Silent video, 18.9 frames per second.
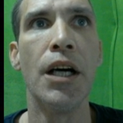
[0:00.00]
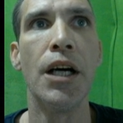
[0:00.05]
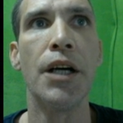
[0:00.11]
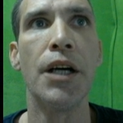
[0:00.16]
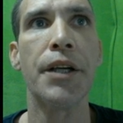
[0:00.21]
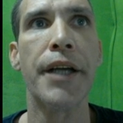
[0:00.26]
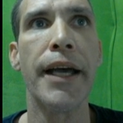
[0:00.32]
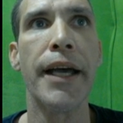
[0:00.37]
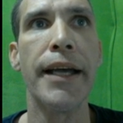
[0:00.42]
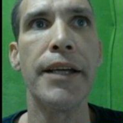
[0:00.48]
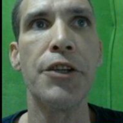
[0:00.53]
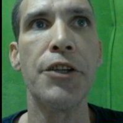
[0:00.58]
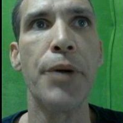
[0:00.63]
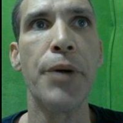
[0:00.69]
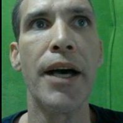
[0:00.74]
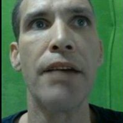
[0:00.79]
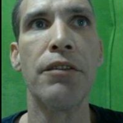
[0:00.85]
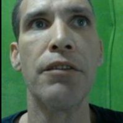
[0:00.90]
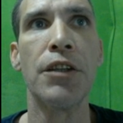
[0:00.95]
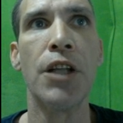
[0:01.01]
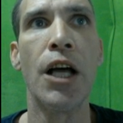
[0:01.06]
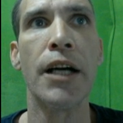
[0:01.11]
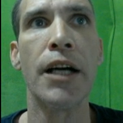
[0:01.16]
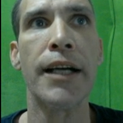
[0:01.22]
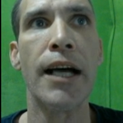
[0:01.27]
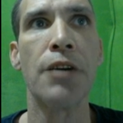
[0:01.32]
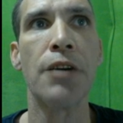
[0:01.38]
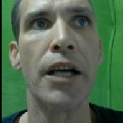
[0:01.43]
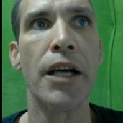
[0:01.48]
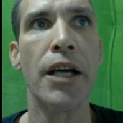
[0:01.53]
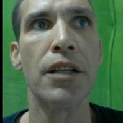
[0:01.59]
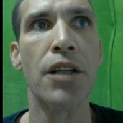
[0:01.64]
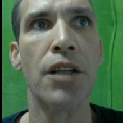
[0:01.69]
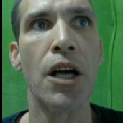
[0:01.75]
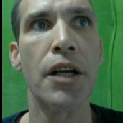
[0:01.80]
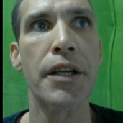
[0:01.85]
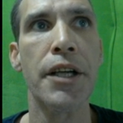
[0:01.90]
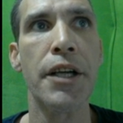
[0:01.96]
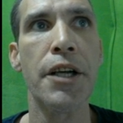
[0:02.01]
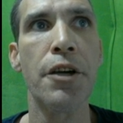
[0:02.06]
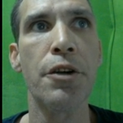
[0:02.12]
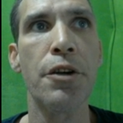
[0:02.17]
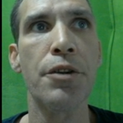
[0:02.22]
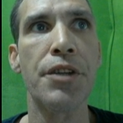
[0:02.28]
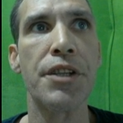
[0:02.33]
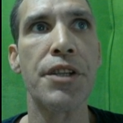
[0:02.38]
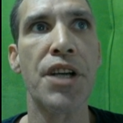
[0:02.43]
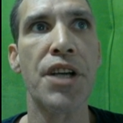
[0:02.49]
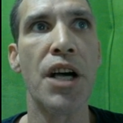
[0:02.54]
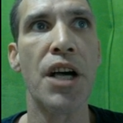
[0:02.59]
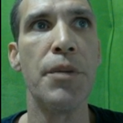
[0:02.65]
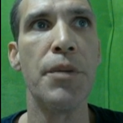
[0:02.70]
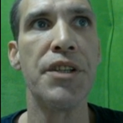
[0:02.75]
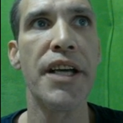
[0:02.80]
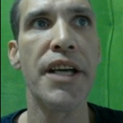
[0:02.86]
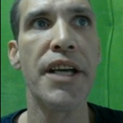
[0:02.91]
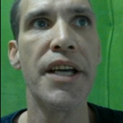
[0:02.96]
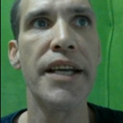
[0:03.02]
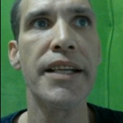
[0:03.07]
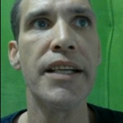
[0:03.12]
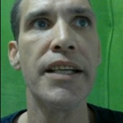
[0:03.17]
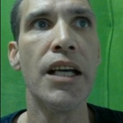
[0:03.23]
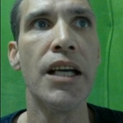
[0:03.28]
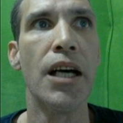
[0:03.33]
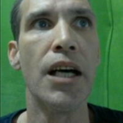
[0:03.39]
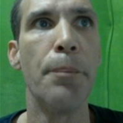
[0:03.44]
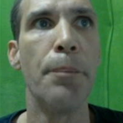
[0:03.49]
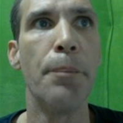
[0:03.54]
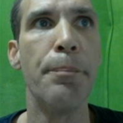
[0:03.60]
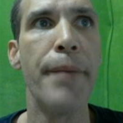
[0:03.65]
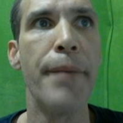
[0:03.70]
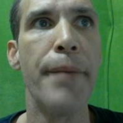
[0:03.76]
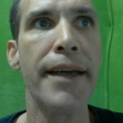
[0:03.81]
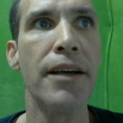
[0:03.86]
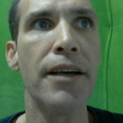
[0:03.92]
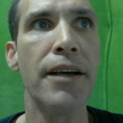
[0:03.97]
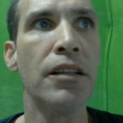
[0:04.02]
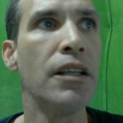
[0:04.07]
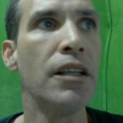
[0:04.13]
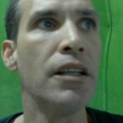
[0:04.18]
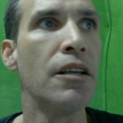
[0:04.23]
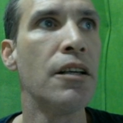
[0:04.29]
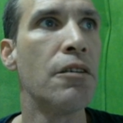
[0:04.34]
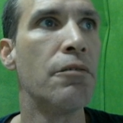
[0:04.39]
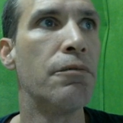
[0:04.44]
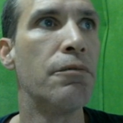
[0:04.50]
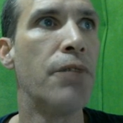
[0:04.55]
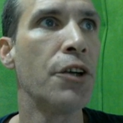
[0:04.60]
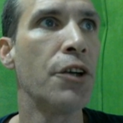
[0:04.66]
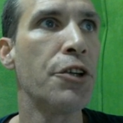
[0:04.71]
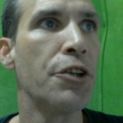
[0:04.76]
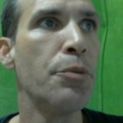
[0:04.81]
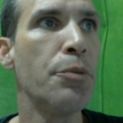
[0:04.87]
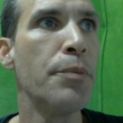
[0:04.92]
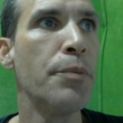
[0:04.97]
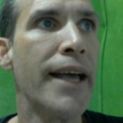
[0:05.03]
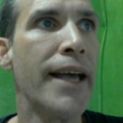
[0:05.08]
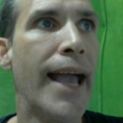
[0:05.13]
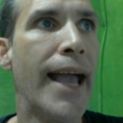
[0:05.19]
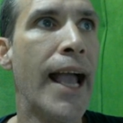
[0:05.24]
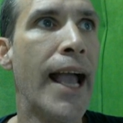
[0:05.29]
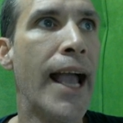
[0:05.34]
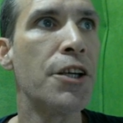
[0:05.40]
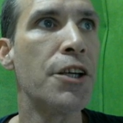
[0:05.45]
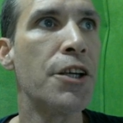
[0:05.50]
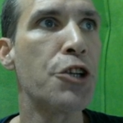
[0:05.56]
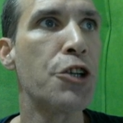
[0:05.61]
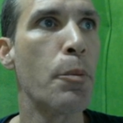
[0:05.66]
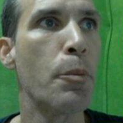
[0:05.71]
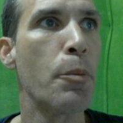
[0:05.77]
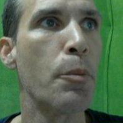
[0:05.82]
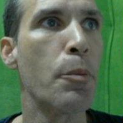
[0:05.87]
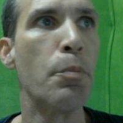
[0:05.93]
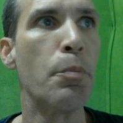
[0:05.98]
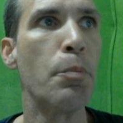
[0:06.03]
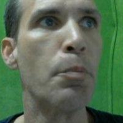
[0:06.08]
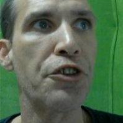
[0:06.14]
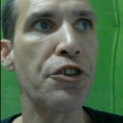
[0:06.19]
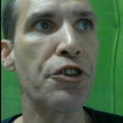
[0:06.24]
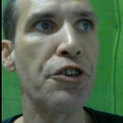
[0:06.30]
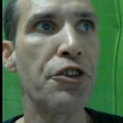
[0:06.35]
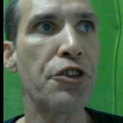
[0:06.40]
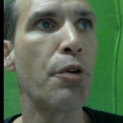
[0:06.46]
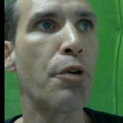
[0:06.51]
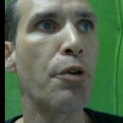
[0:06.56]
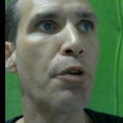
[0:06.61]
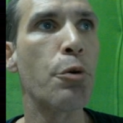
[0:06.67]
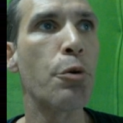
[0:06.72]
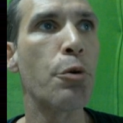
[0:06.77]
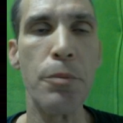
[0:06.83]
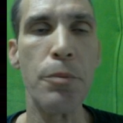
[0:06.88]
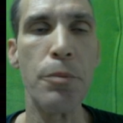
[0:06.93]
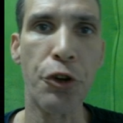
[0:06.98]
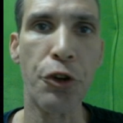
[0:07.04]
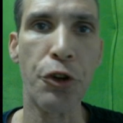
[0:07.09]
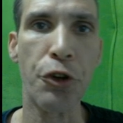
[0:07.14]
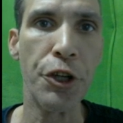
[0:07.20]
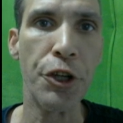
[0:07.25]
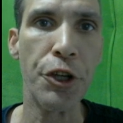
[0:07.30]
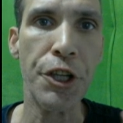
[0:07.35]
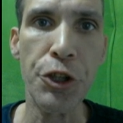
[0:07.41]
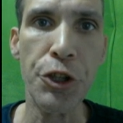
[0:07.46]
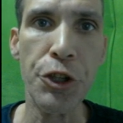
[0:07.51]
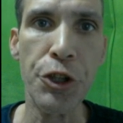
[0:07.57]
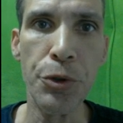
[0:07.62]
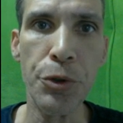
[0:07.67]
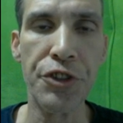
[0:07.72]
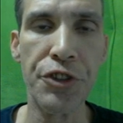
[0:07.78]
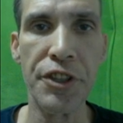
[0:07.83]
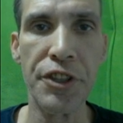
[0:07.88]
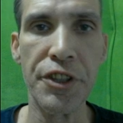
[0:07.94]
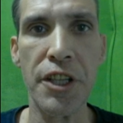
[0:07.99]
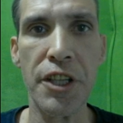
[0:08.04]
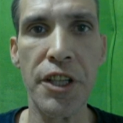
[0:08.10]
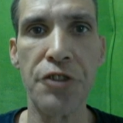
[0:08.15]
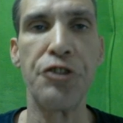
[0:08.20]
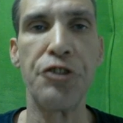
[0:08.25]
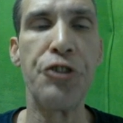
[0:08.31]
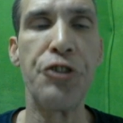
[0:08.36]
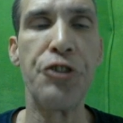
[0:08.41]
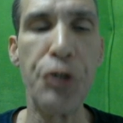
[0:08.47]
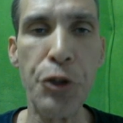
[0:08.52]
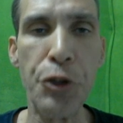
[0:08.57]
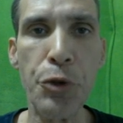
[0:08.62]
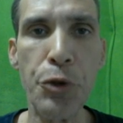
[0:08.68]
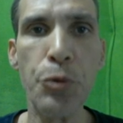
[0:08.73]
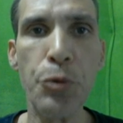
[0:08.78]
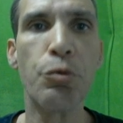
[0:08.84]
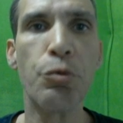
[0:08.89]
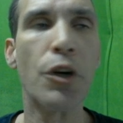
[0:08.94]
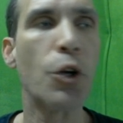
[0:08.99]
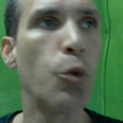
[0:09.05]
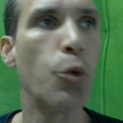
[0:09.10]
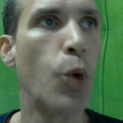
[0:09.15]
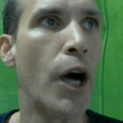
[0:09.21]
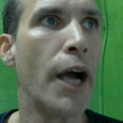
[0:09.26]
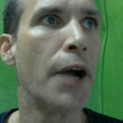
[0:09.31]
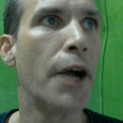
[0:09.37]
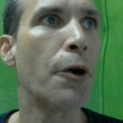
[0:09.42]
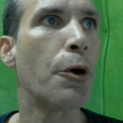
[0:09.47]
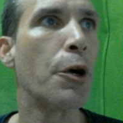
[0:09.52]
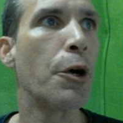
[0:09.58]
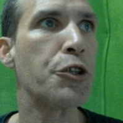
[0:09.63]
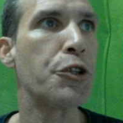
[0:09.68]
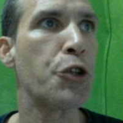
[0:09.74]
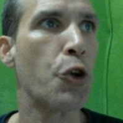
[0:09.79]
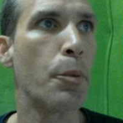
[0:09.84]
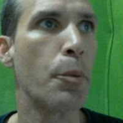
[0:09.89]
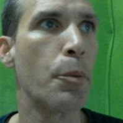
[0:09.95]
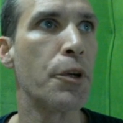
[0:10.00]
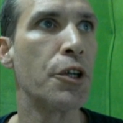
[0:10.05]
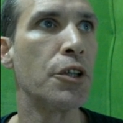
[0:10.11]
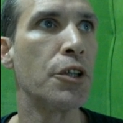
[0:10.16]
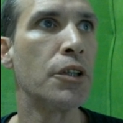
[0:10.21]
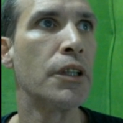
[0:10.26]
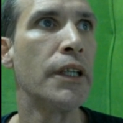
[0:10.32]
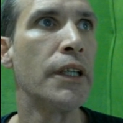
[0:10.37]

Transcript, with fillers: Okay, you have a logout dialog here, the time and date, mail, volume, and a terminal. Most of the programs you're going to use in this do require a terminal.